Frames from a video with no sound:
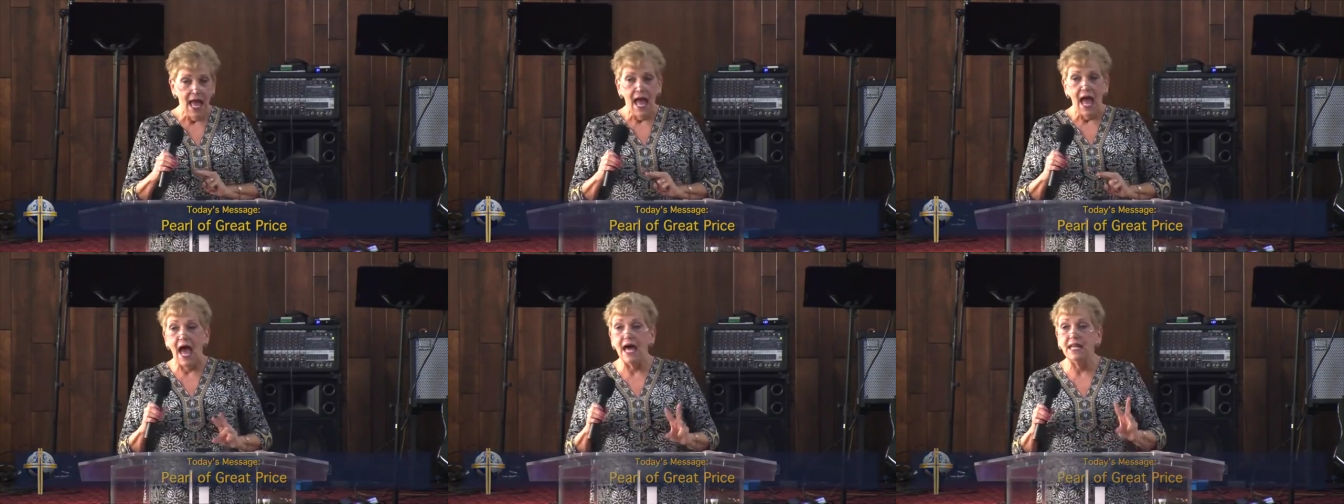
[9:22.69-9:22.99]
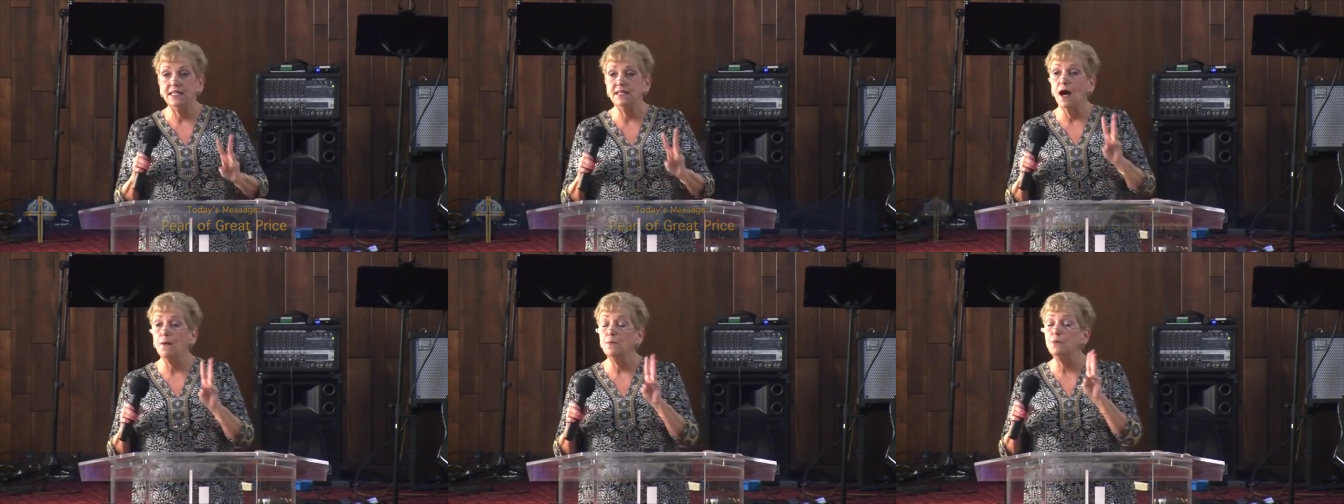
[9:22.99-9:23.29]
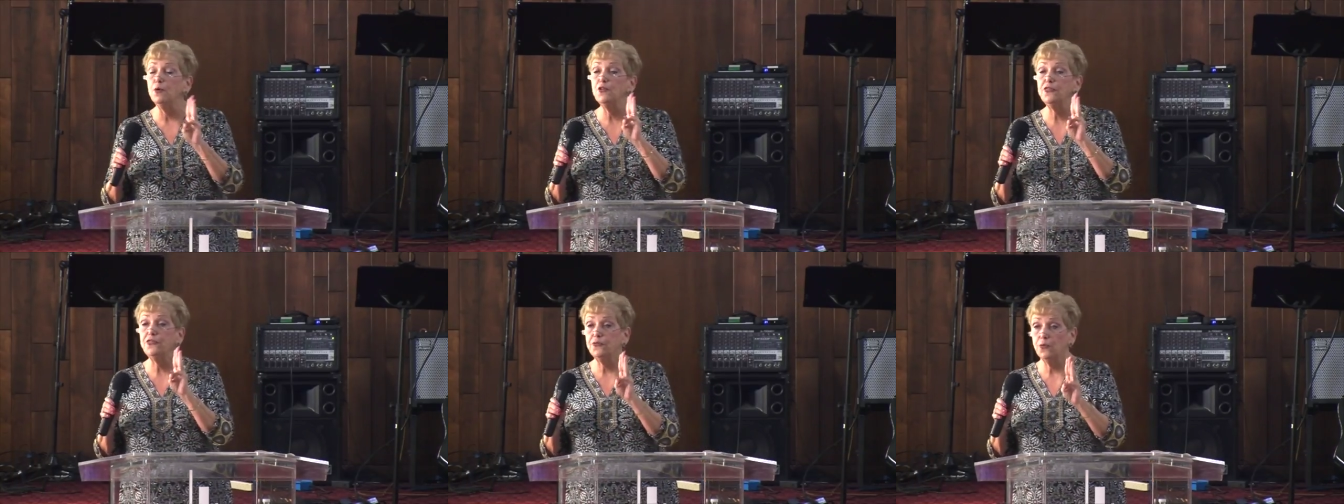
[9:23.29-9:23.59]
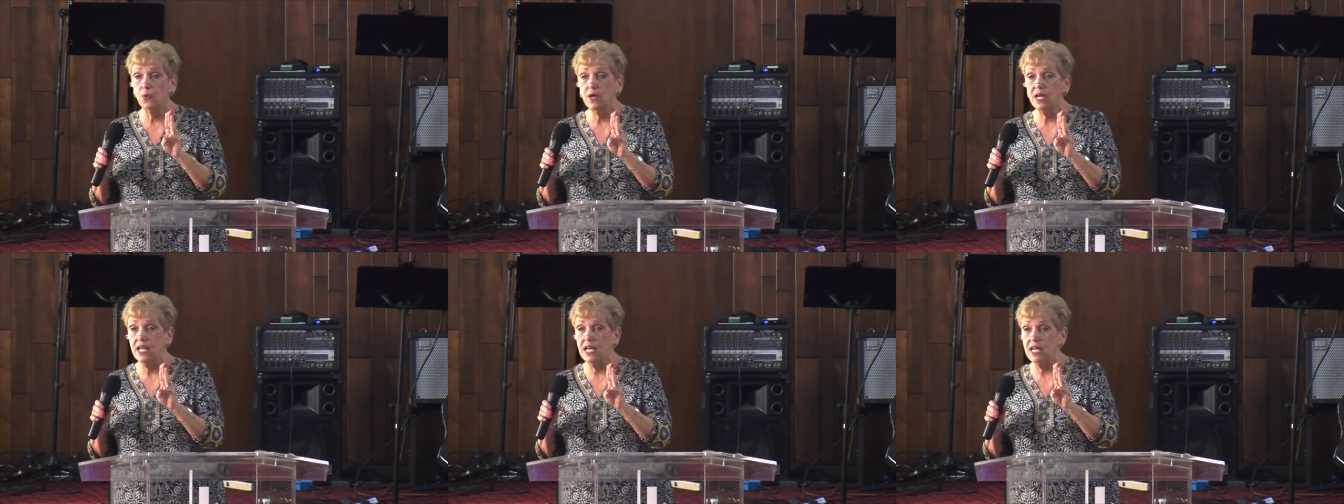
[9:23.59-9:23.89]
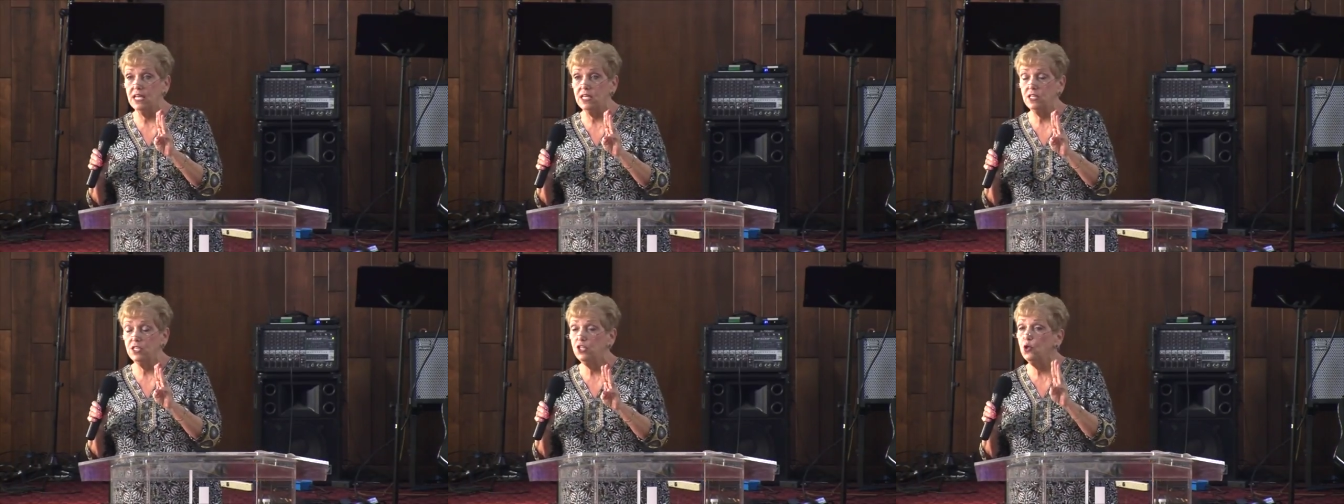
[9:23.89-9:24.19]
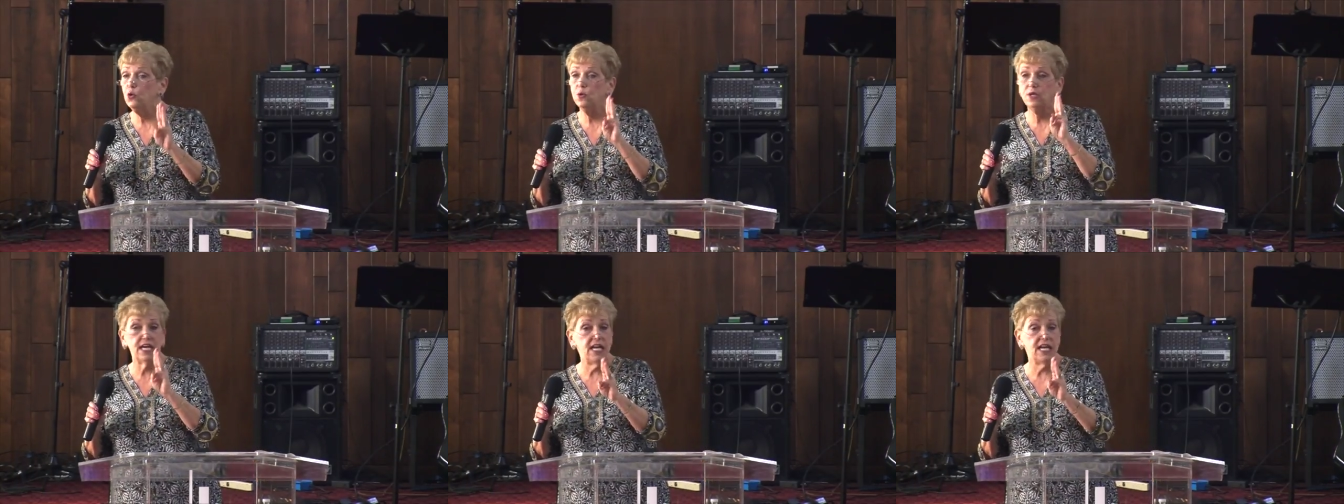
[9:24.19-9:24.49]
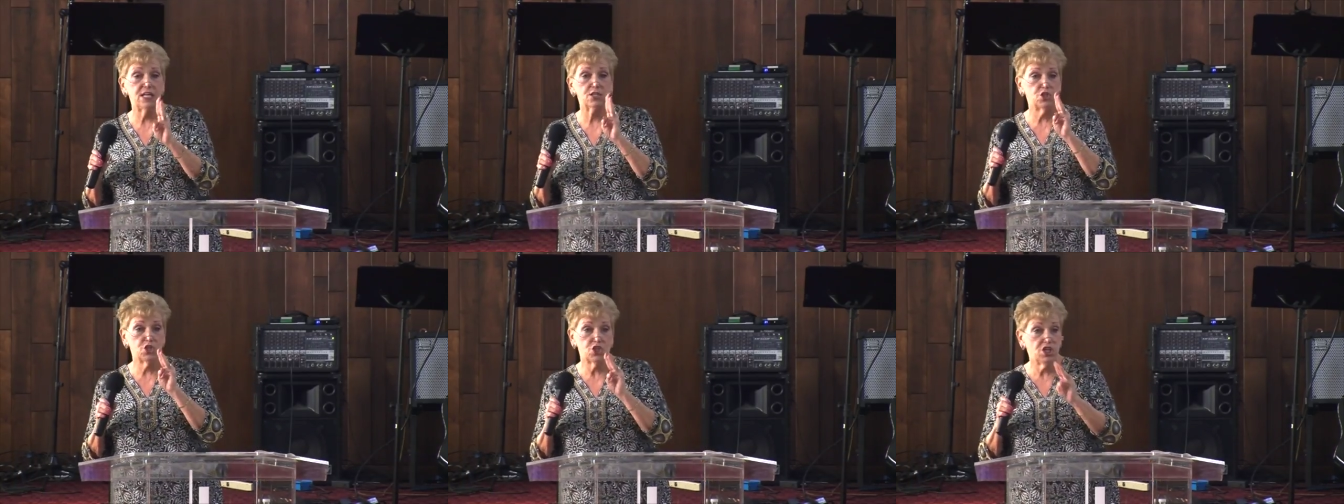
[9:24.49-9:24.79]
And number three, you
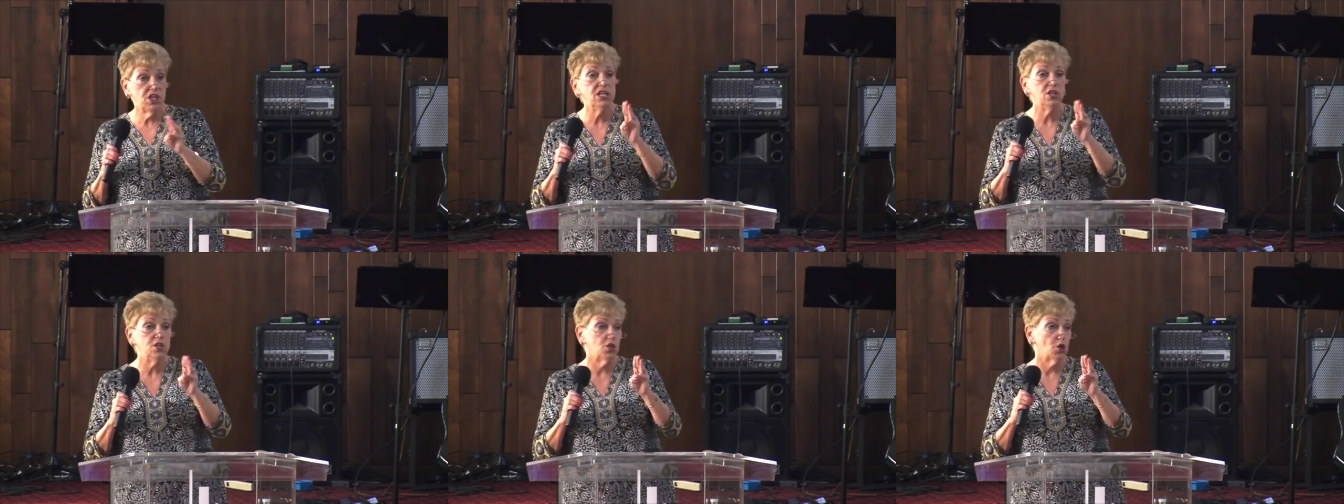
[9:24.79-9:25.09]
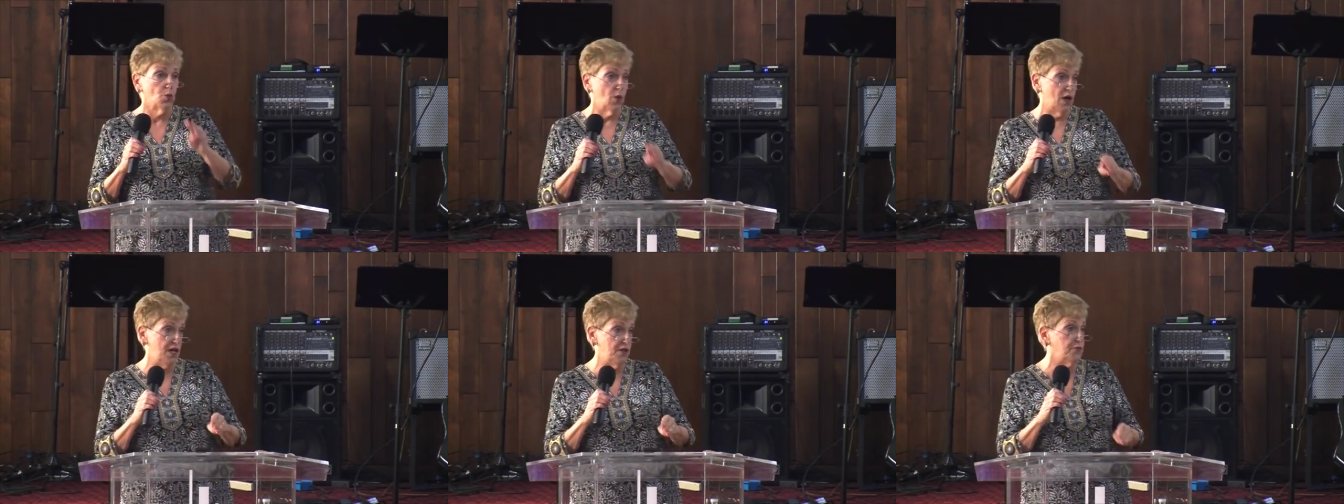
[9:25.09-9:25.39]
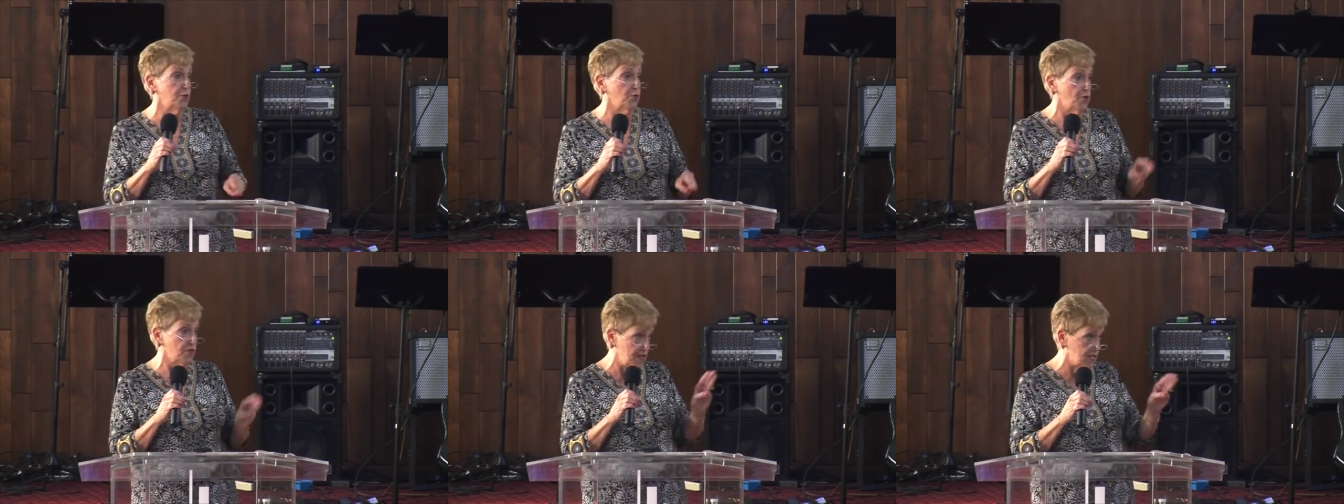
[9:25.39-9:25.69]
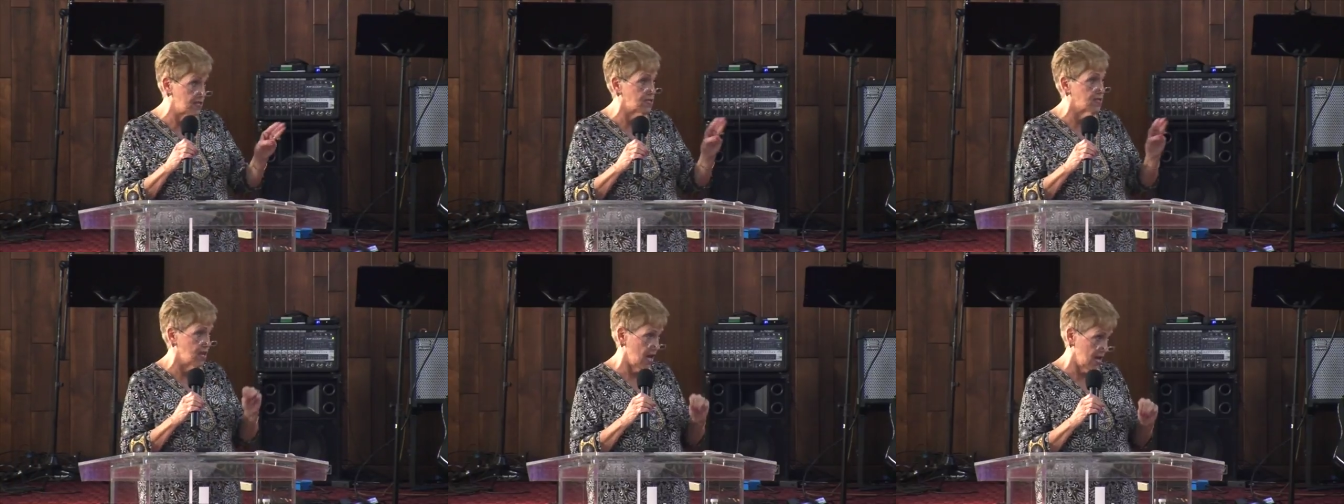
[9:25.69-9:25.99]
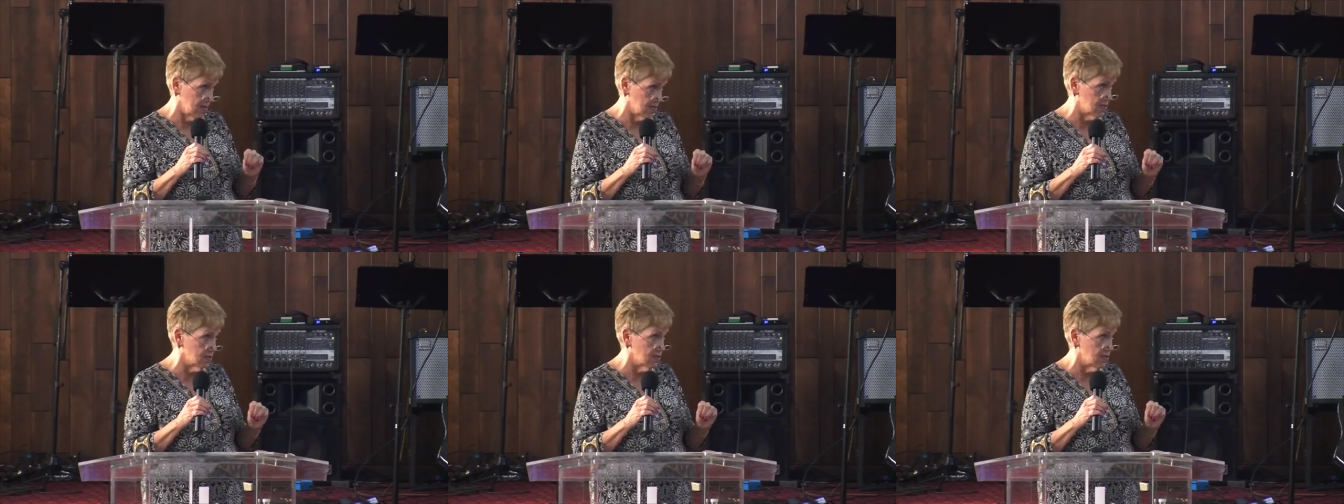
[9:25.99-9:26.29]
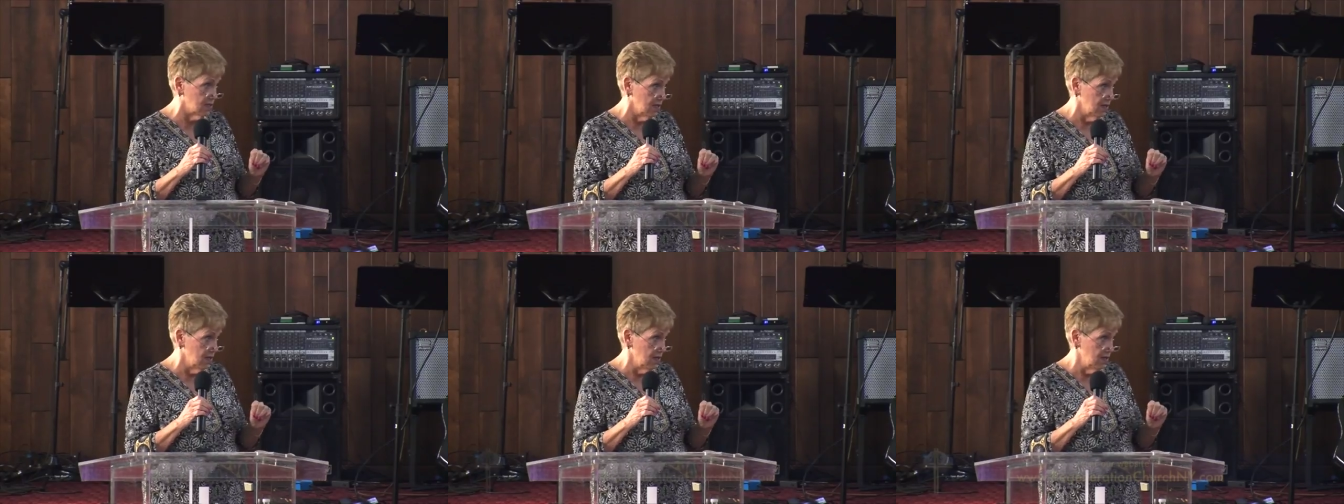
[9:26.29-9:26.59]
can't cheat your way through this test.